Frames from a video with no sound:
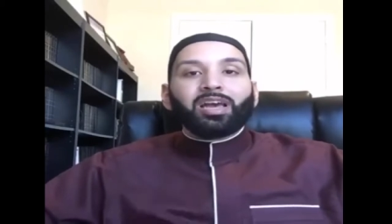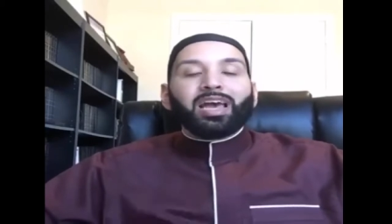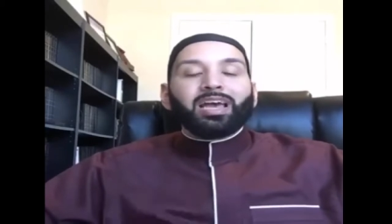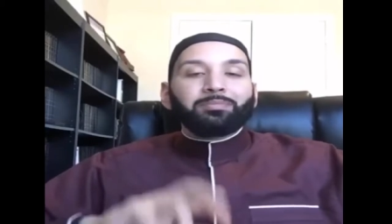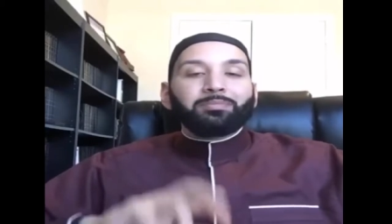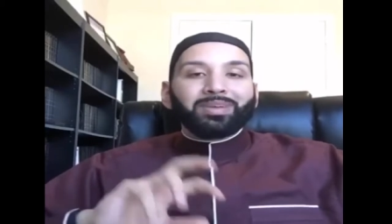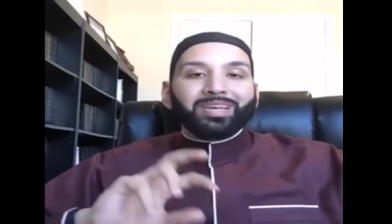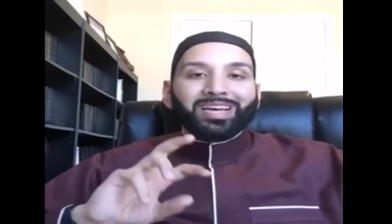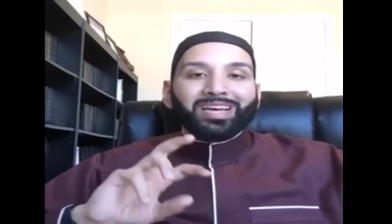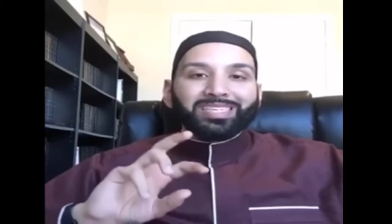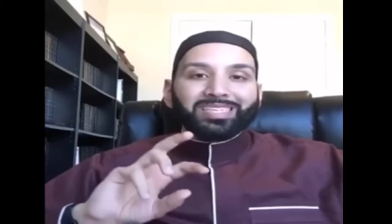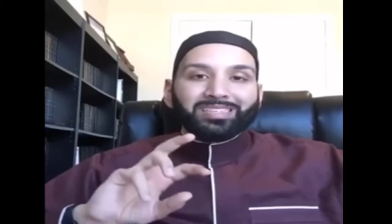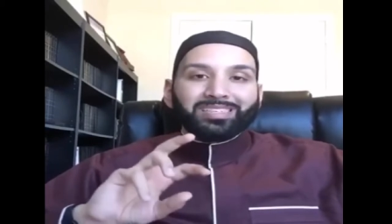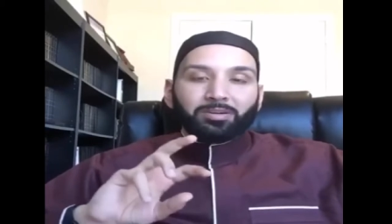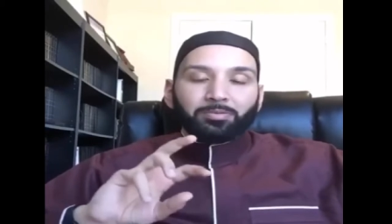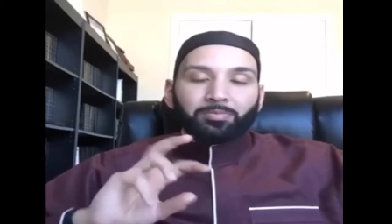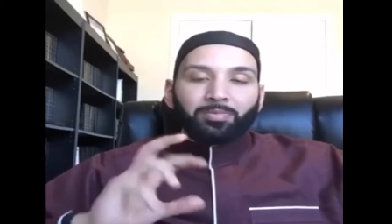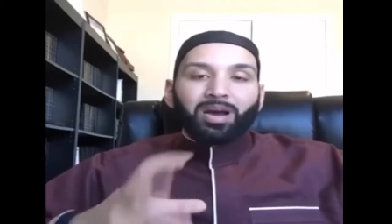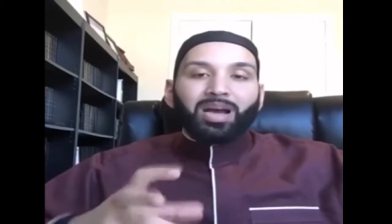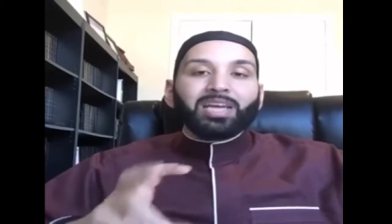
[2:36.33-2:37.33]
And because
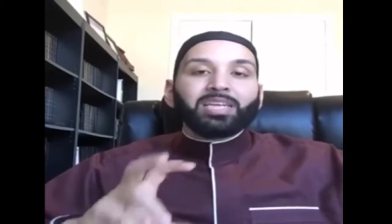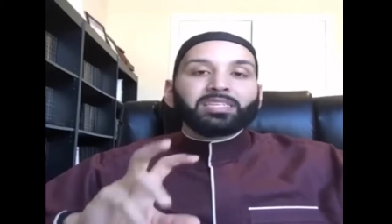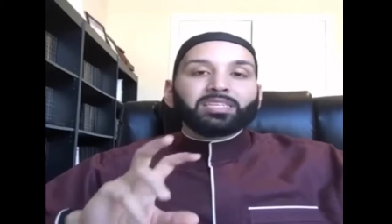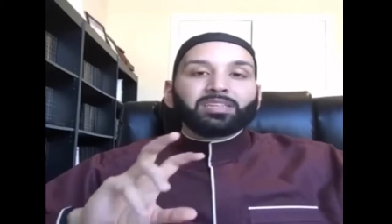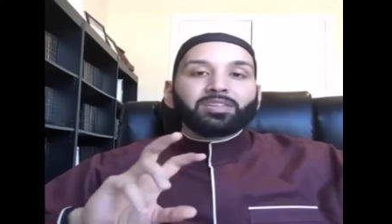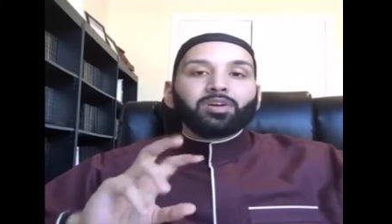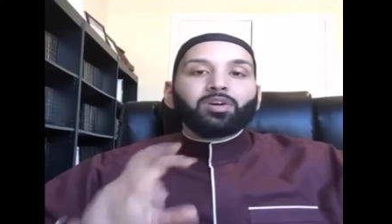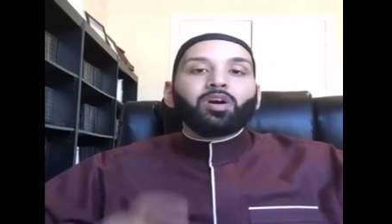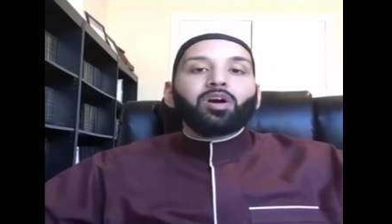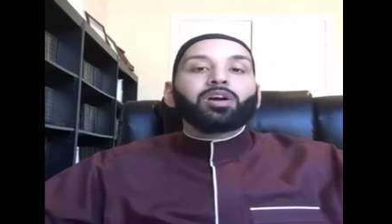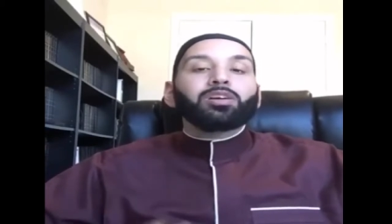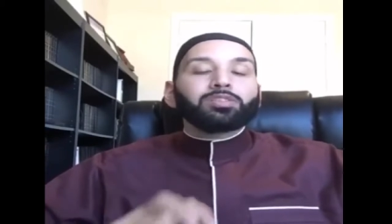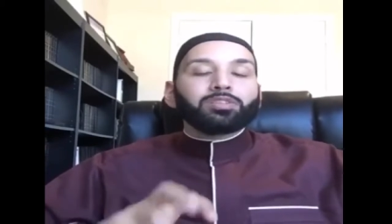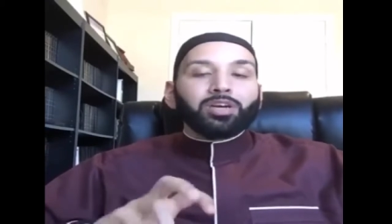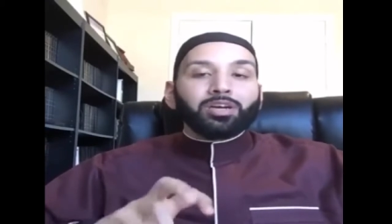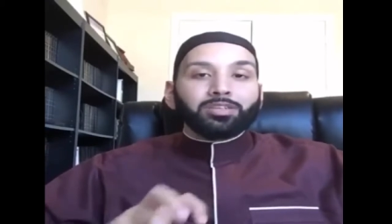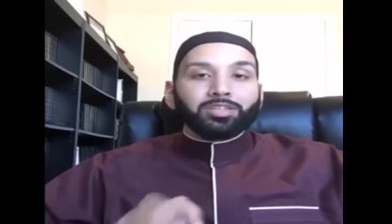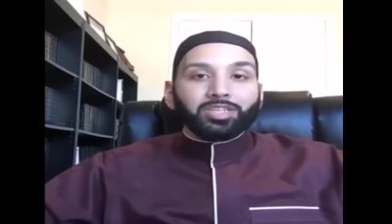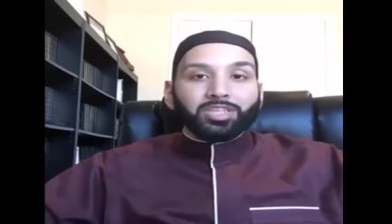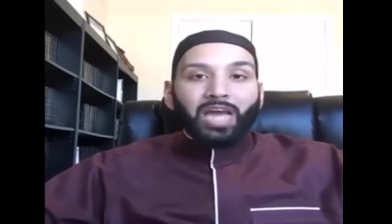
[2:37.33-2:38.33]
their minds and their
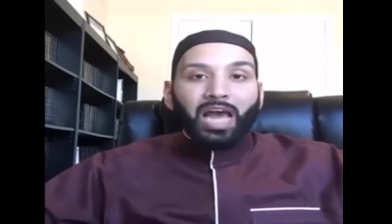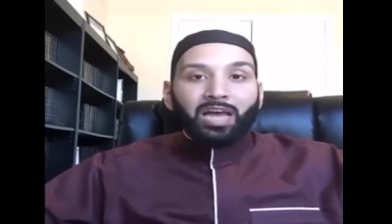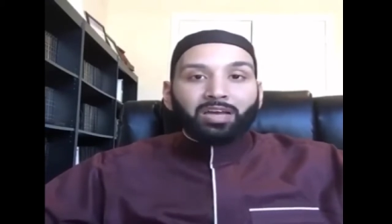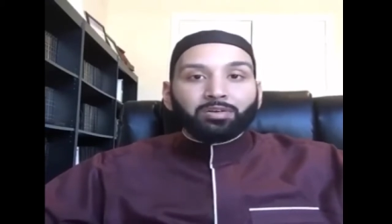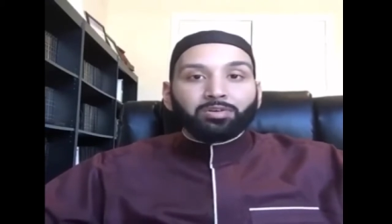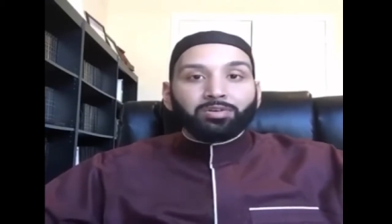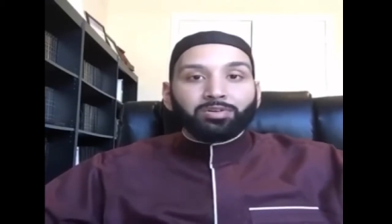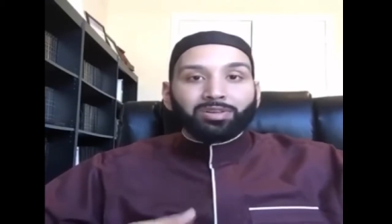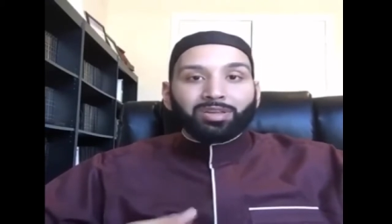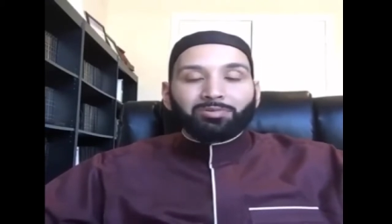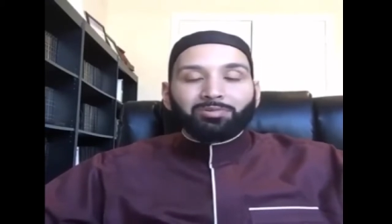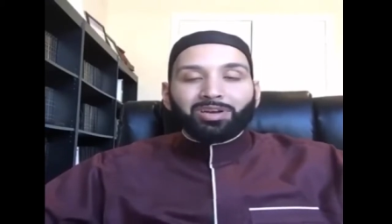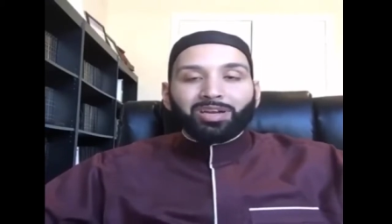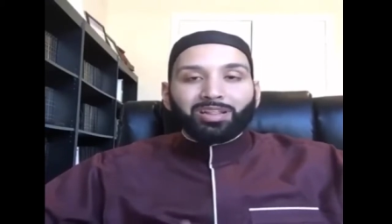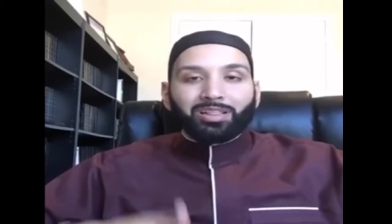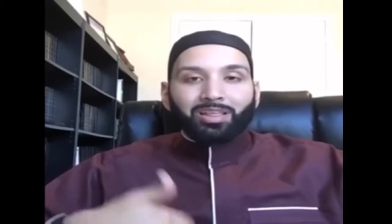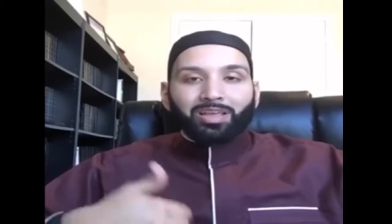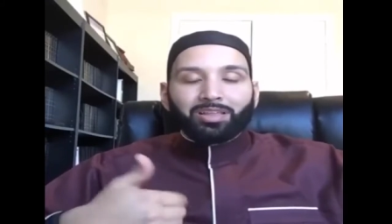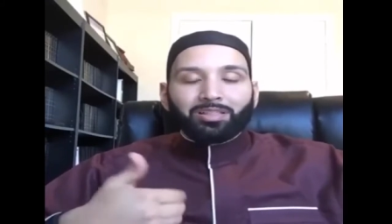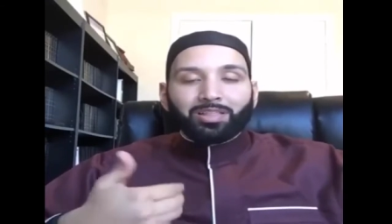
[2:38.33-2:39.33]
hearts are shackled, they
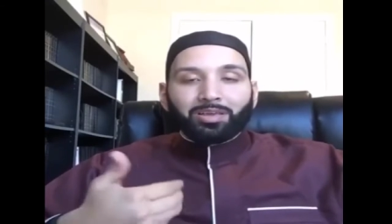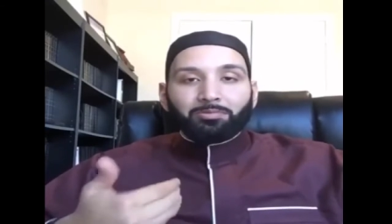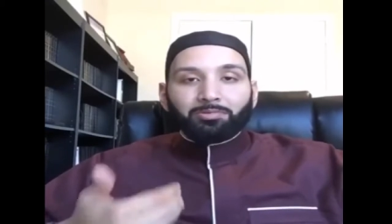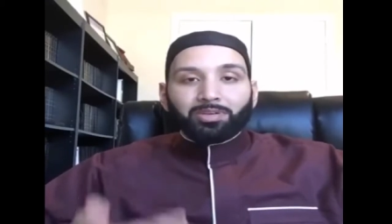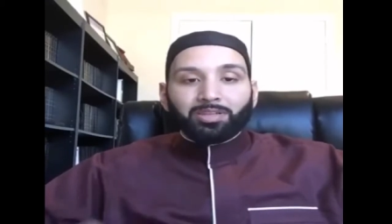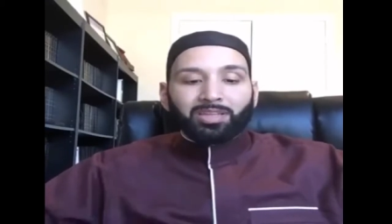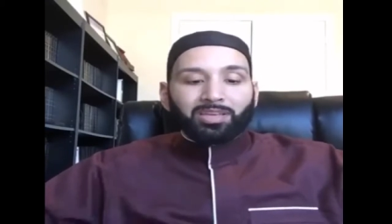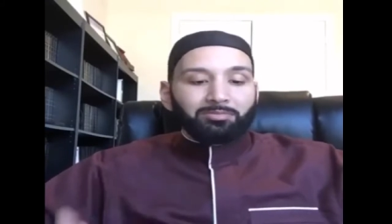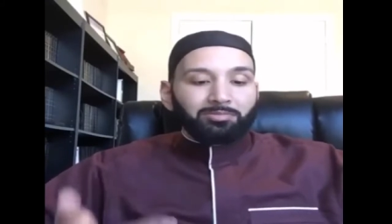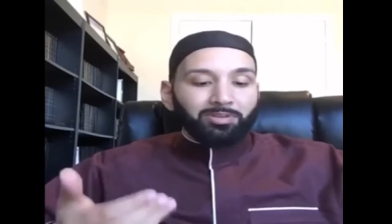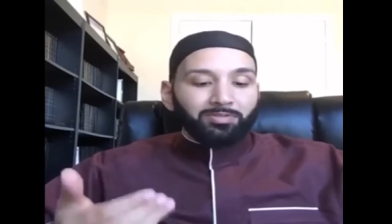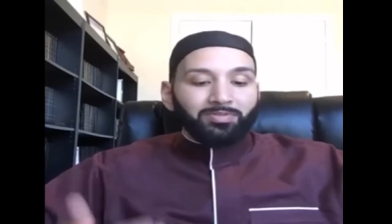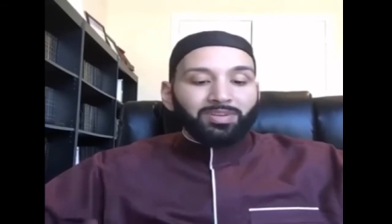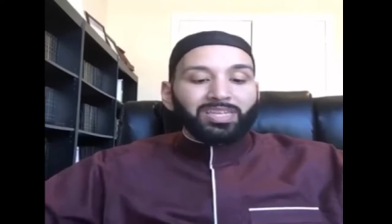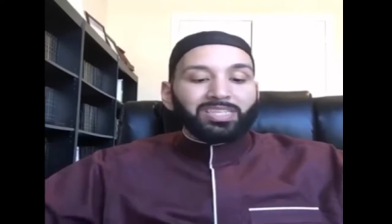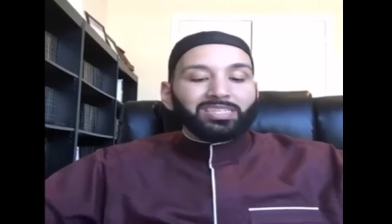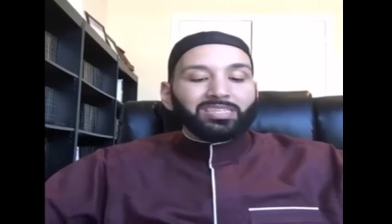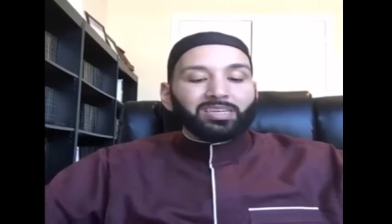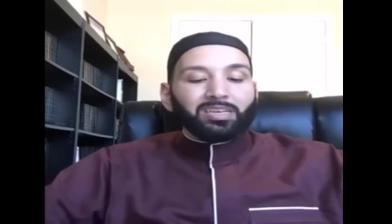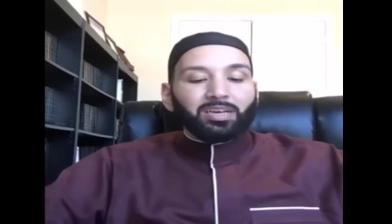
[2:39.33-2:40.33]
would, they, they would, they would
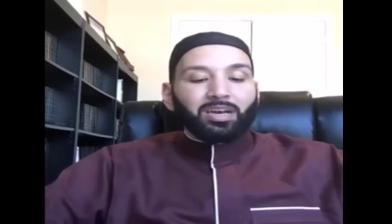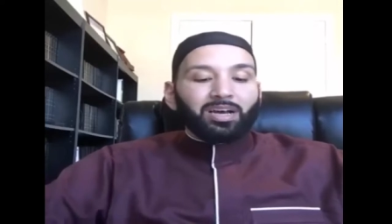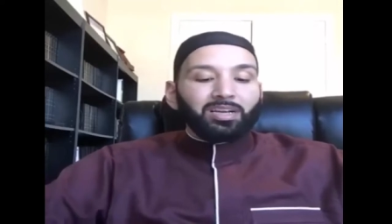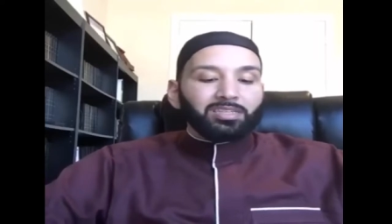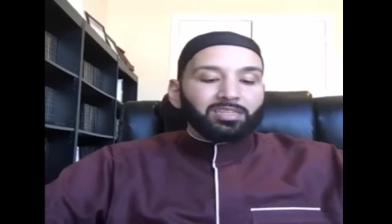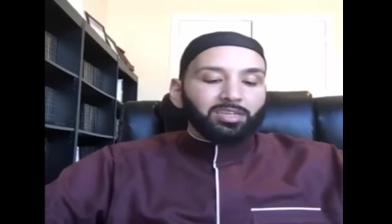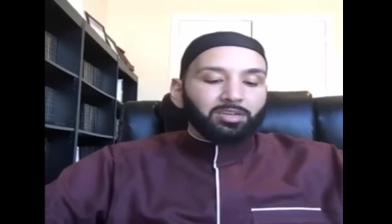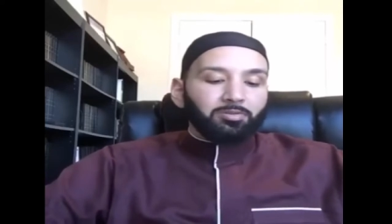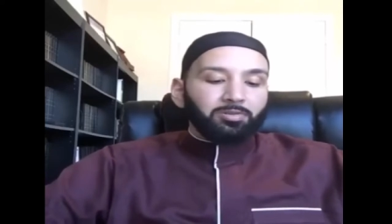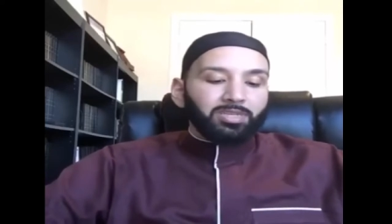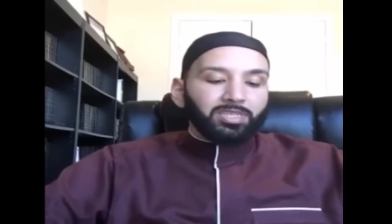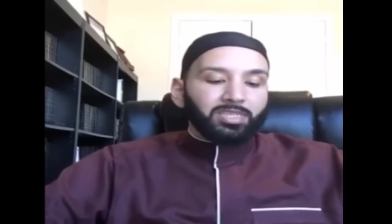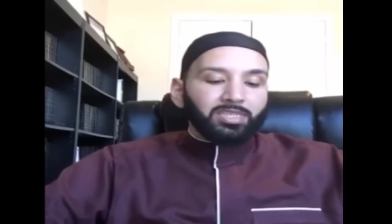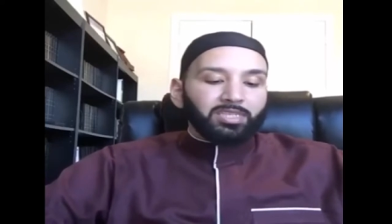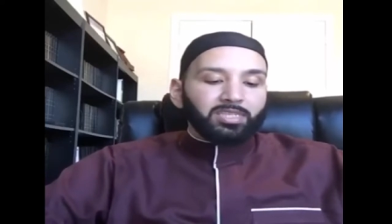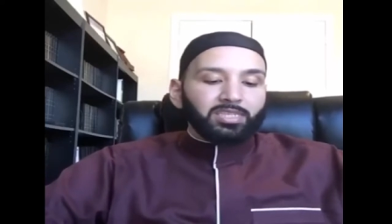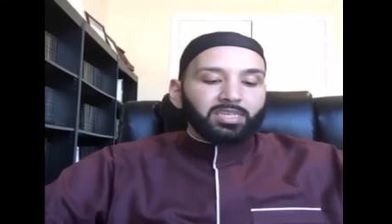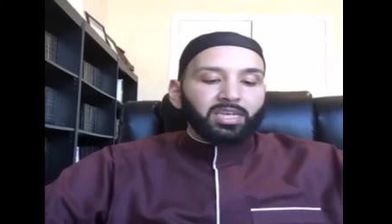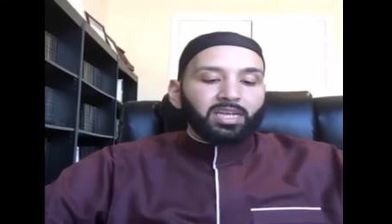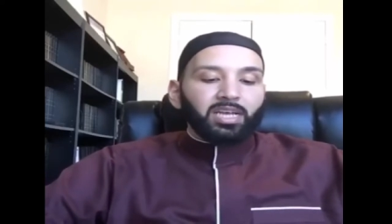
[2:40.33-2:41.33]
face the
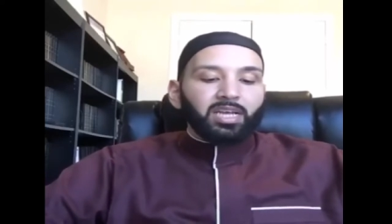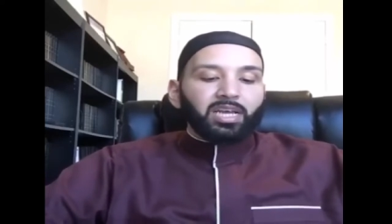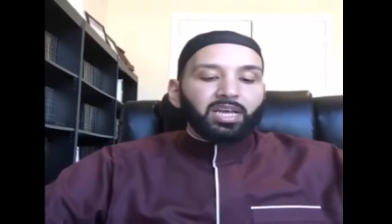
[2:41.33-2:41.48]
consequences